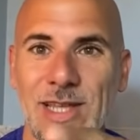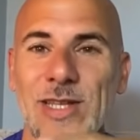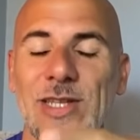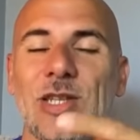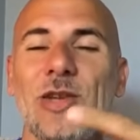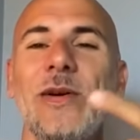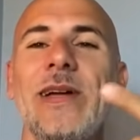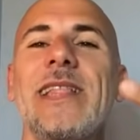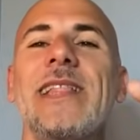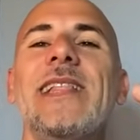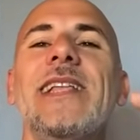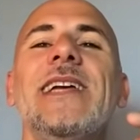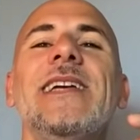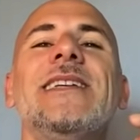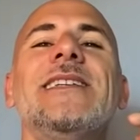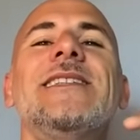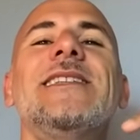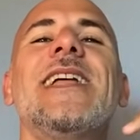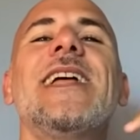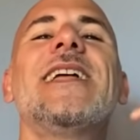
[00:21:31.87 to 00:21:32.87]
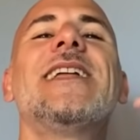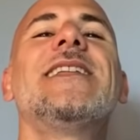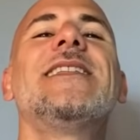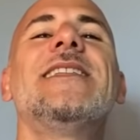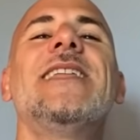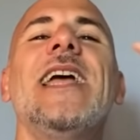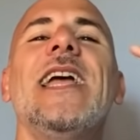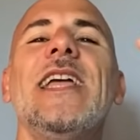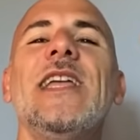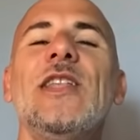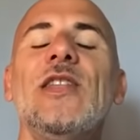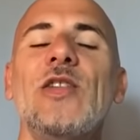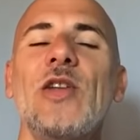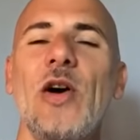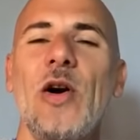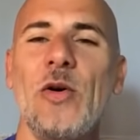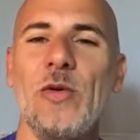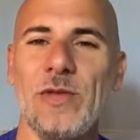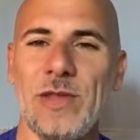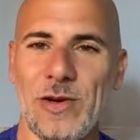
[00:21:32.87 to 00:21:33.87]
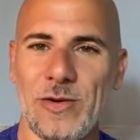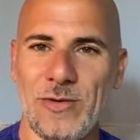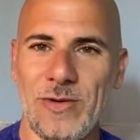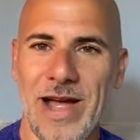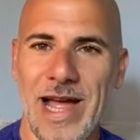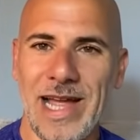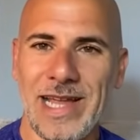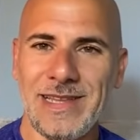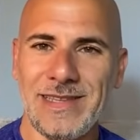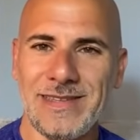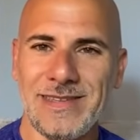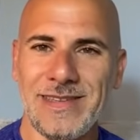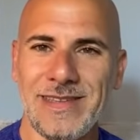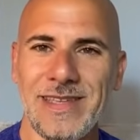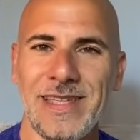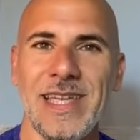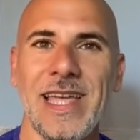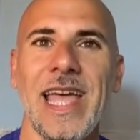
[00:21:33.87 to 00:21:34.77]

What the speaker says: So at least they know the right,